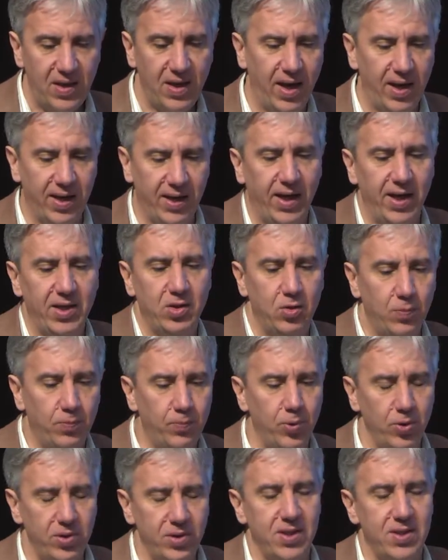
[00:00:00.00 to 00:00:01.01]
And again, to
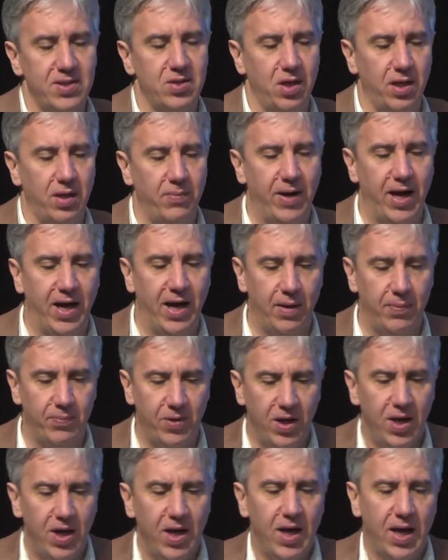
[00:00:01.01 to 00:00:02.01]
put this on a
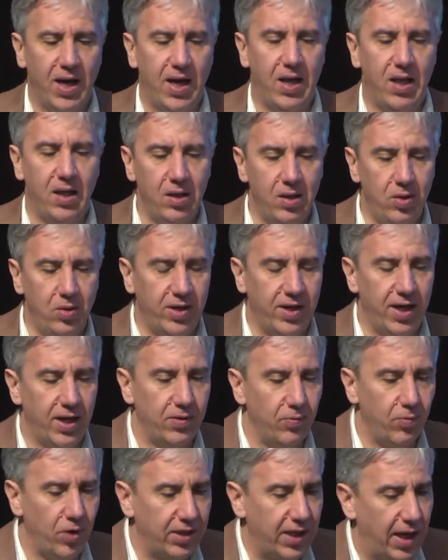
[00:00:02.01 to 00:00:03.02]
map, look
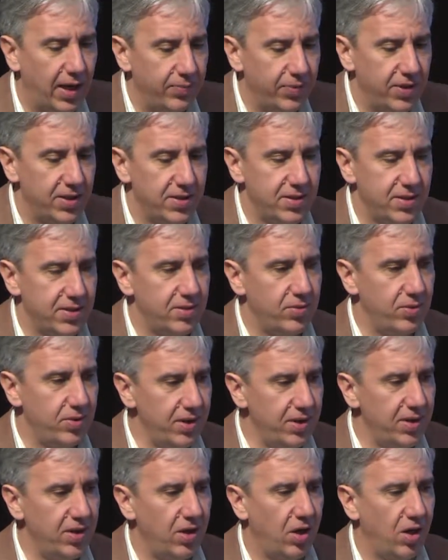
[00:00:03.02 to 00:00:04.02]
at what happens to
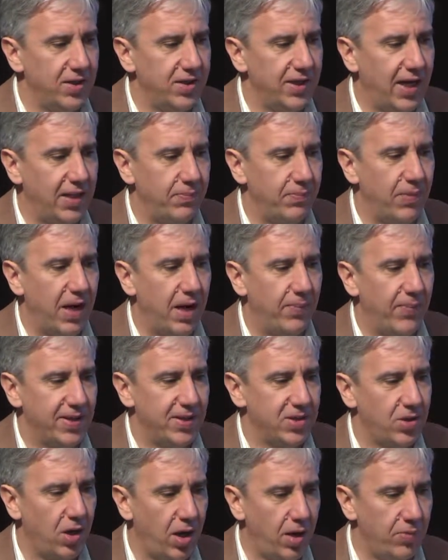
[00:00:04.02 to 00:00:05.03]
India on that map
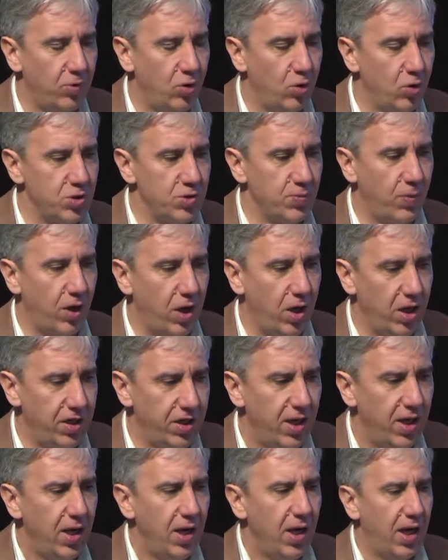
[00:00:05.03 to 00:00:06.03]
as time goes by,
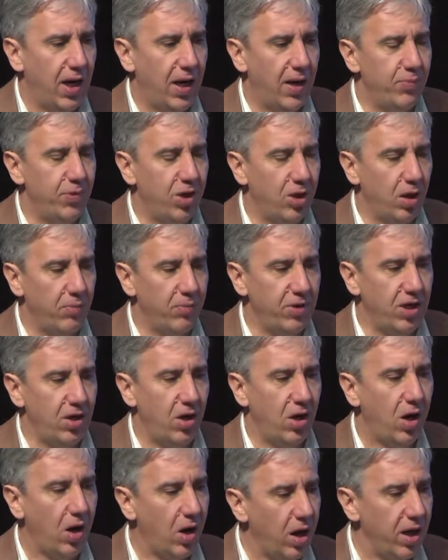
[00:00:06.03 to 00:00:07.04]
becoming
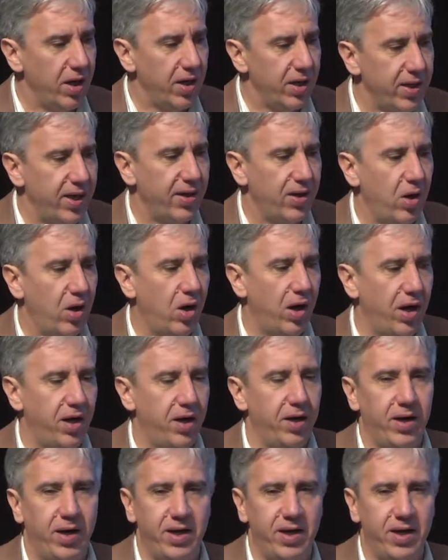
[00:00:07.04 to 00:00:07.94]
higher and higher.